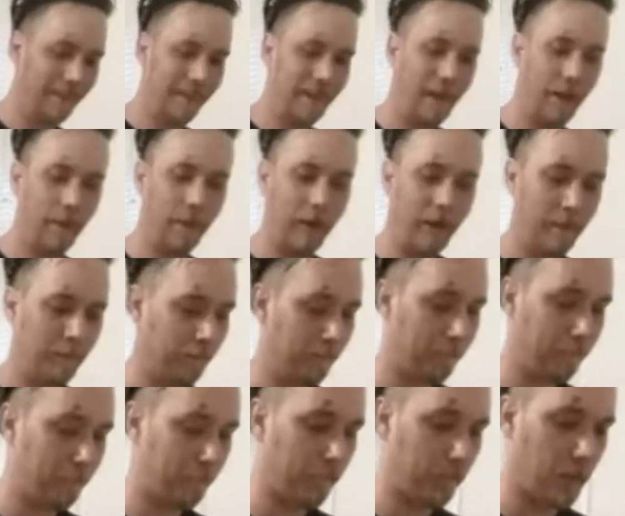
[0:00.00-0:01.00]
Anyway,
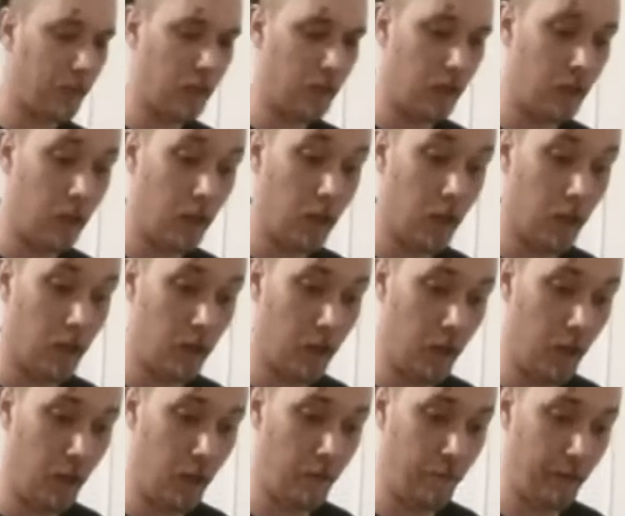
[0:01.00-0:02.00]

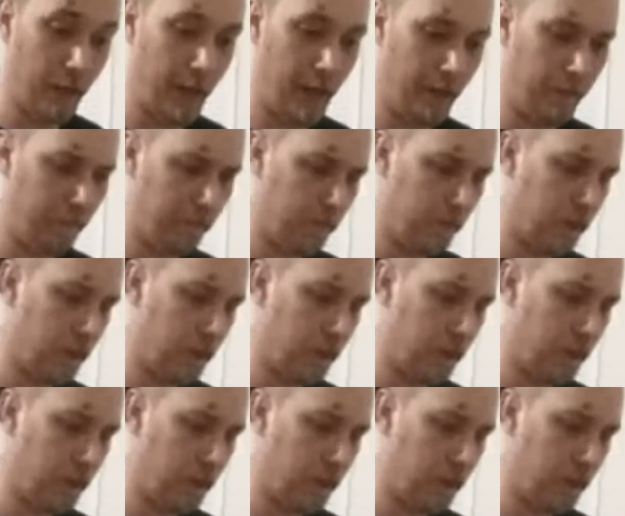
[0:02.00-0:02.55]
enough of that.